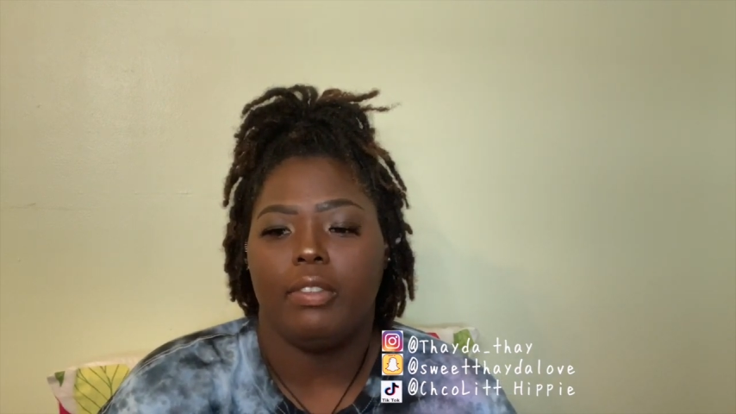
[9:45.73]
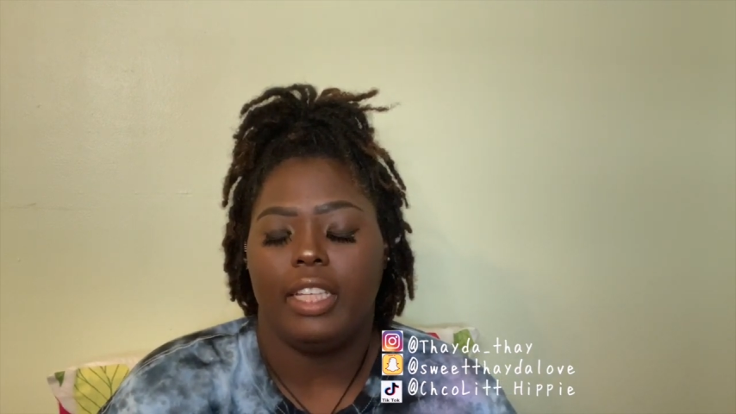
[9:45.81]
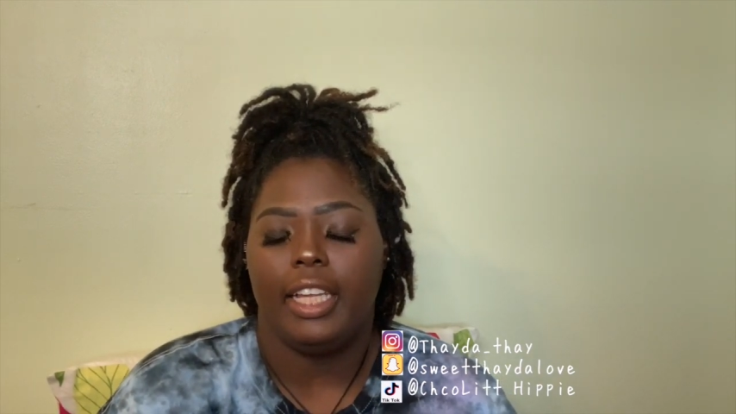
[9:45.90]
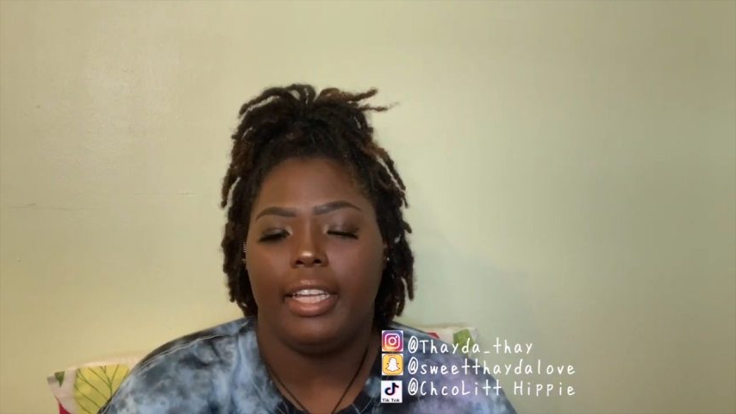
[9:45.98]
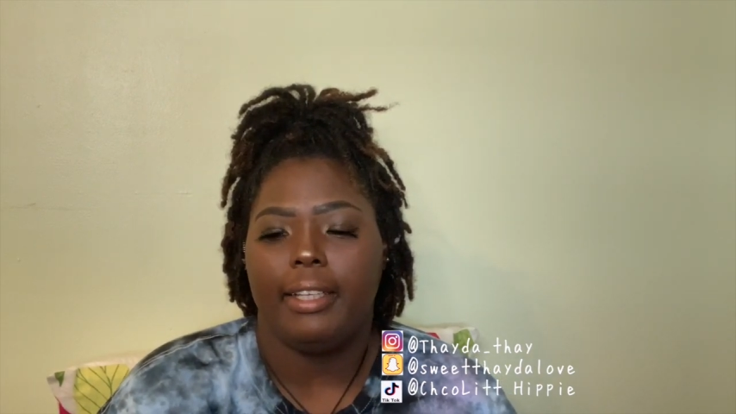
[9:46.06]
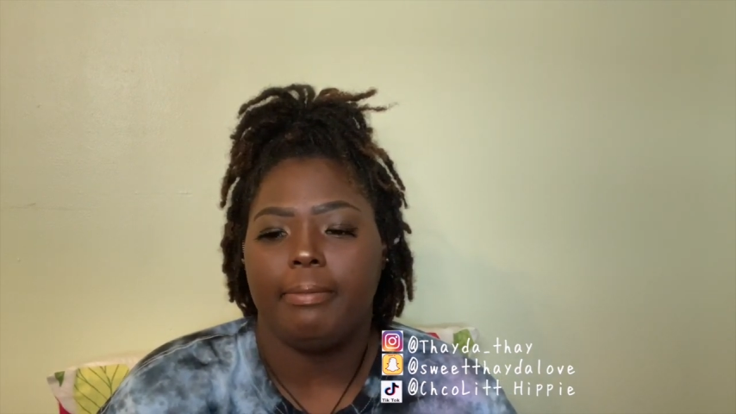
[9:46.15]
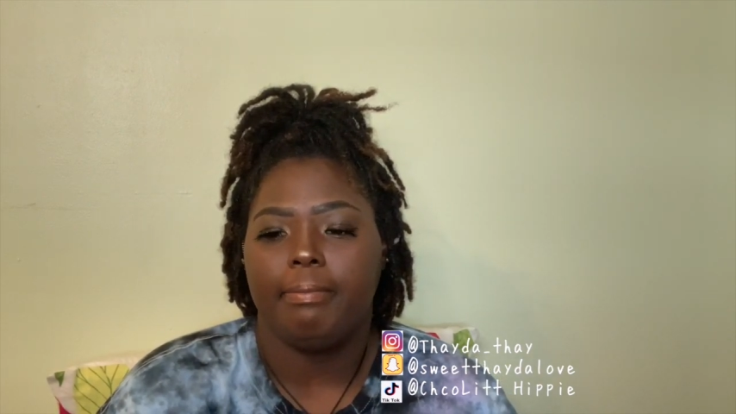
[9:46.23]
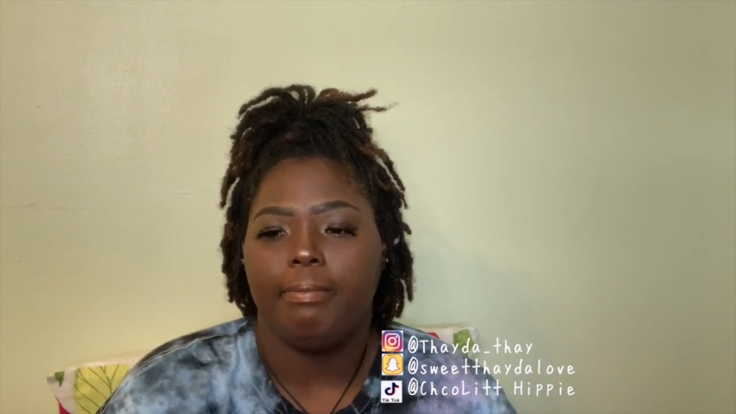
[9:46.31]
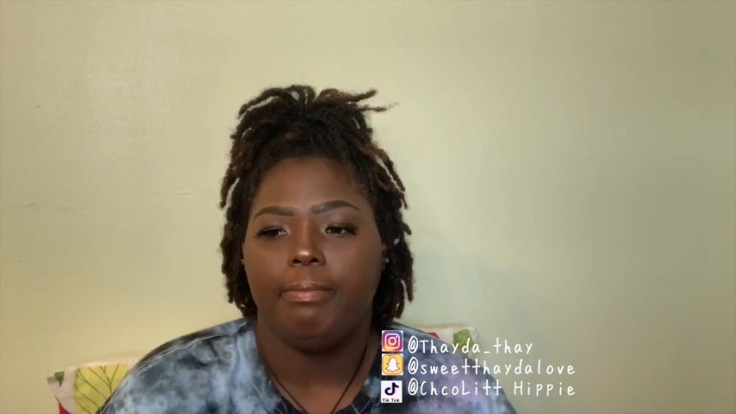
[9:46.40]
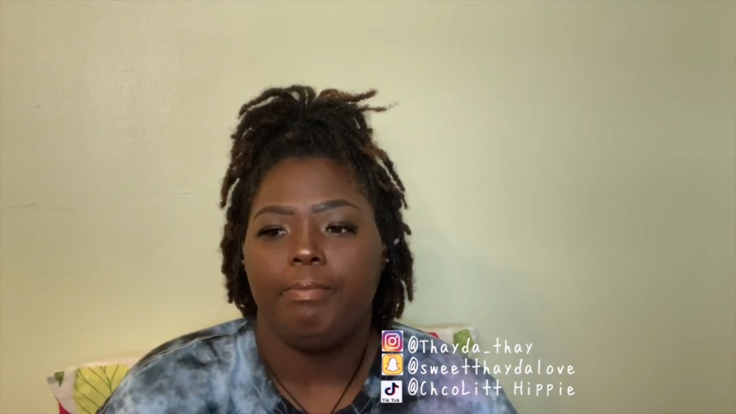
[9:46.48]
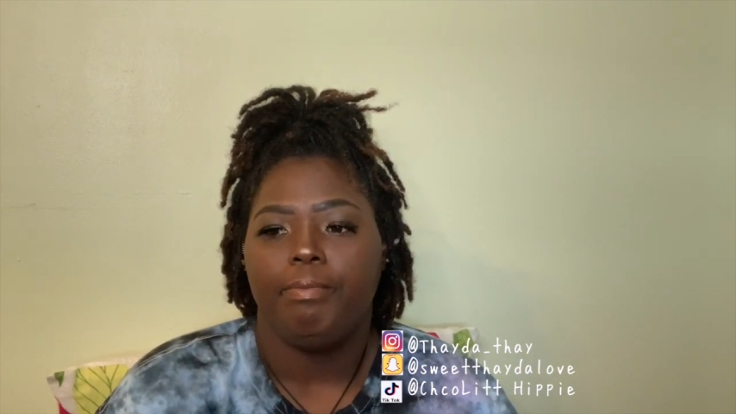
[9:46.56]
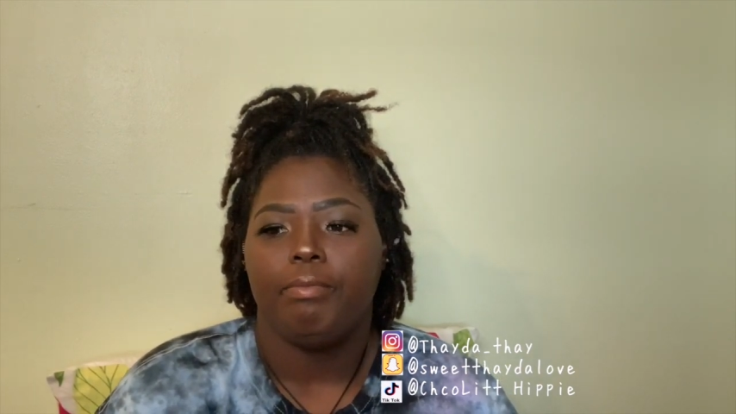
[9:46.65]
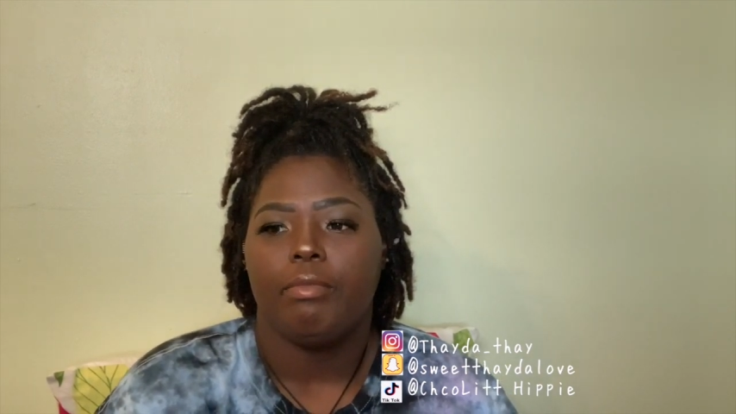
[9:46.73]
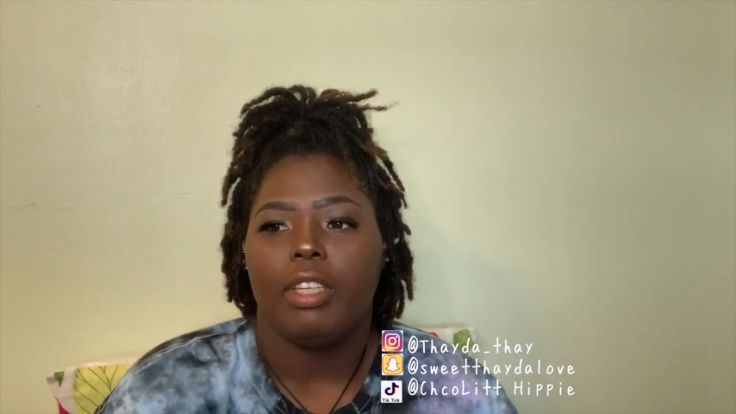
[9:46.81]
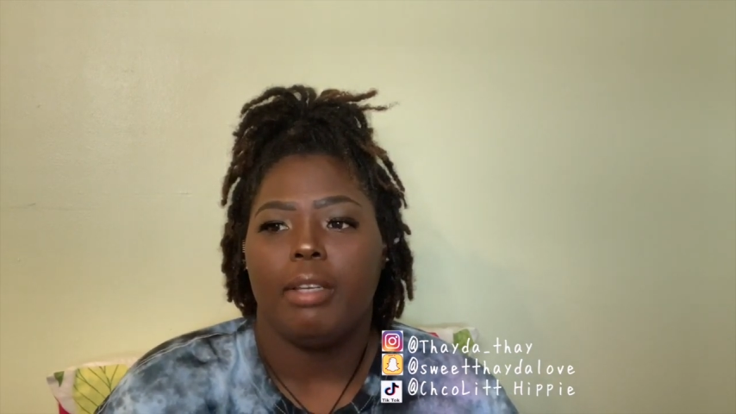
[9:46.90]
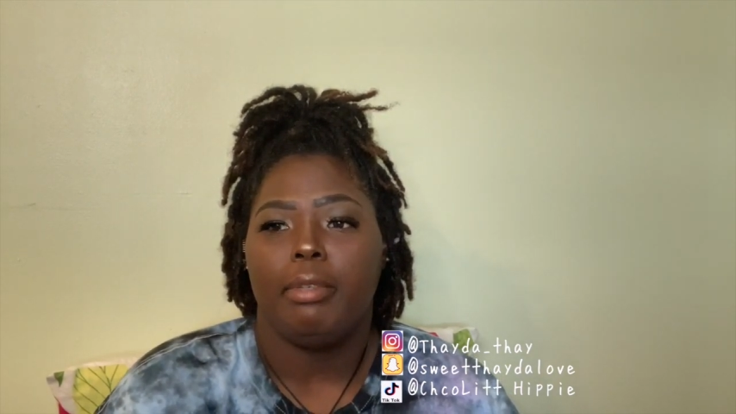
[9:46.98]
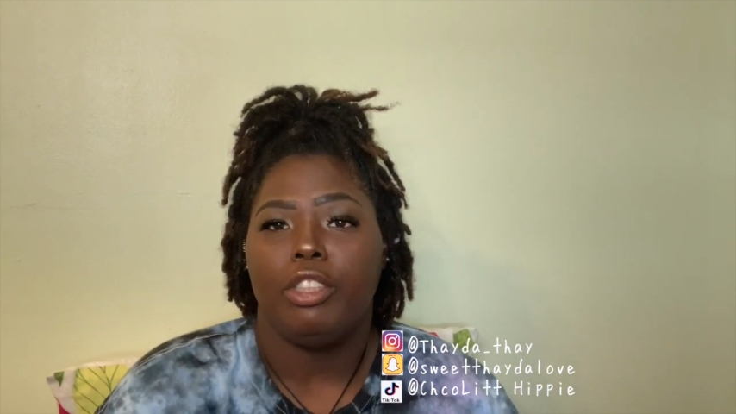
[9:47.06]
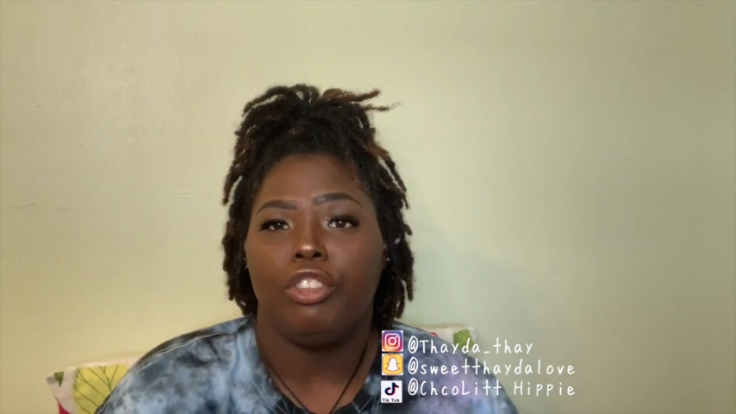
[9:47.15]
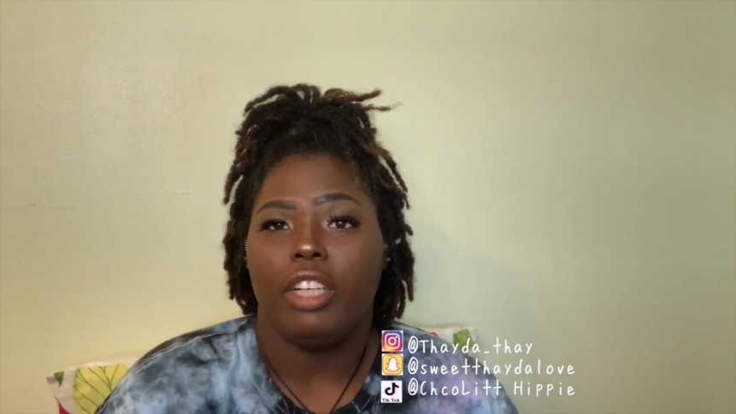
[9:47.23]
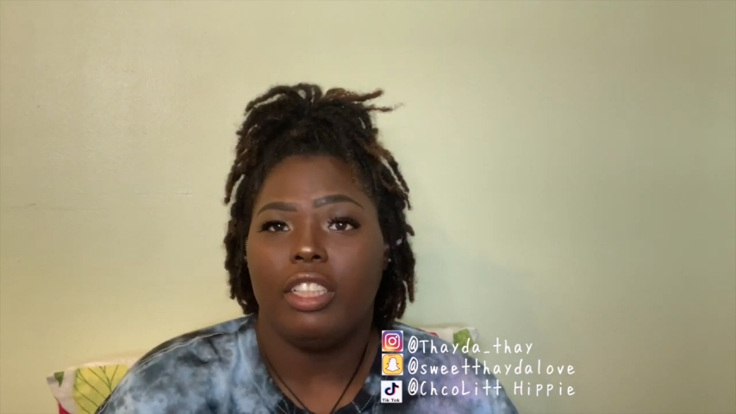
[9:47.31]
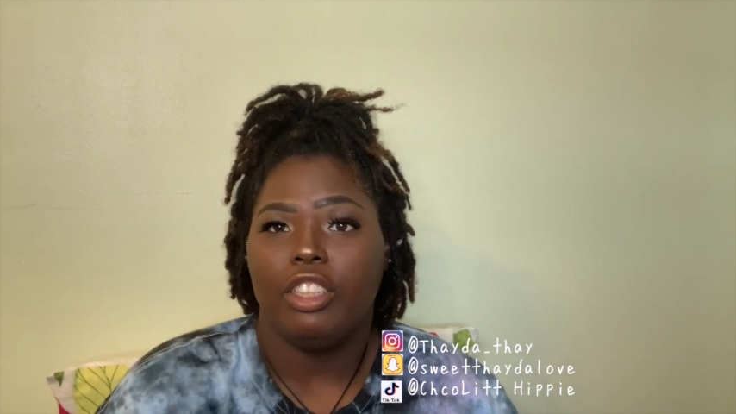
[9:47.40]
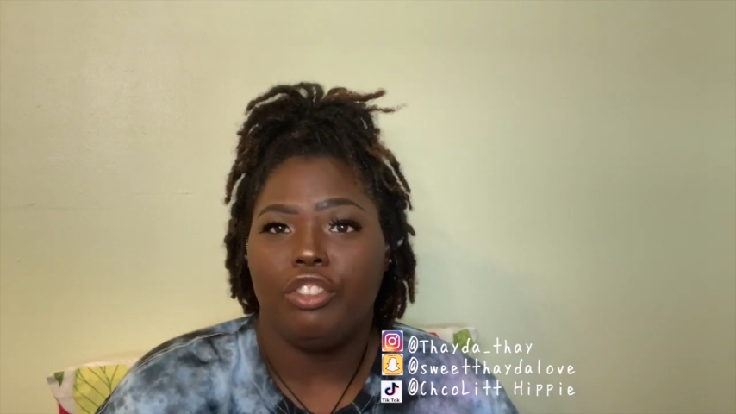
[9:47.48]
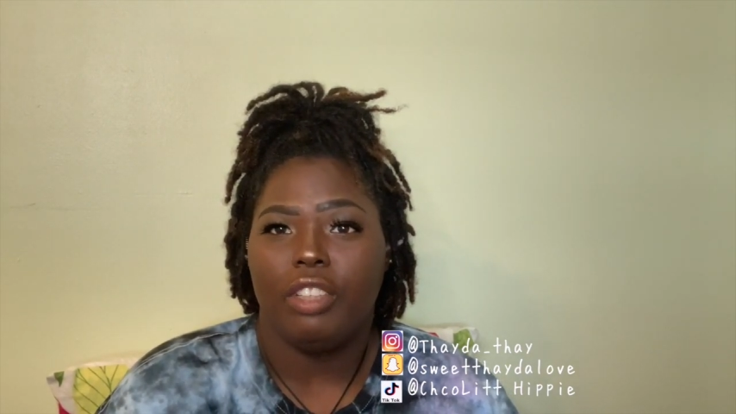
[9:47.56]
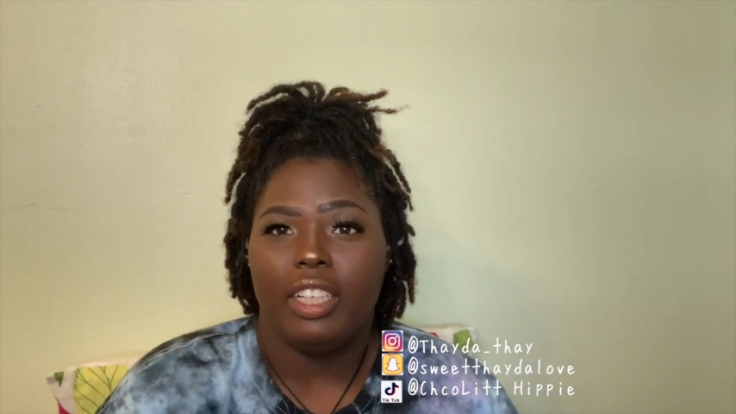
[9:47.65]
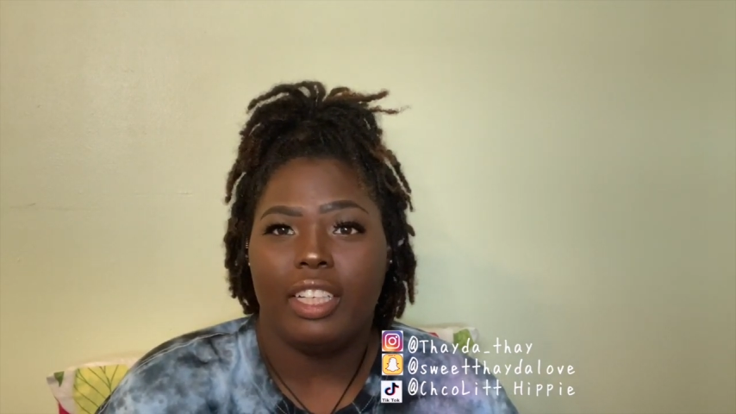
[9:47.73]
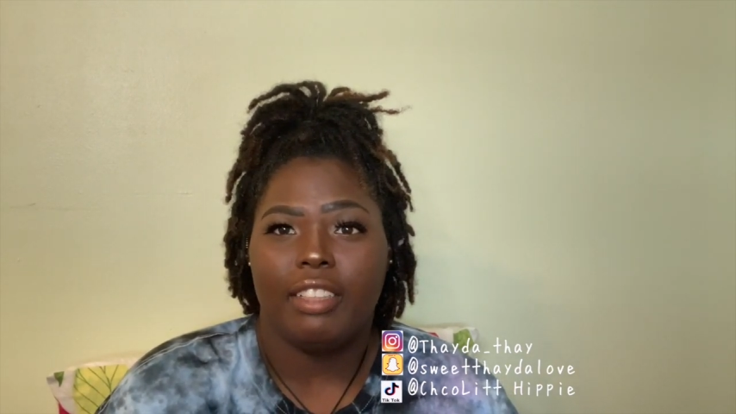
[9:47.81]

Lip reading: that. But try to drink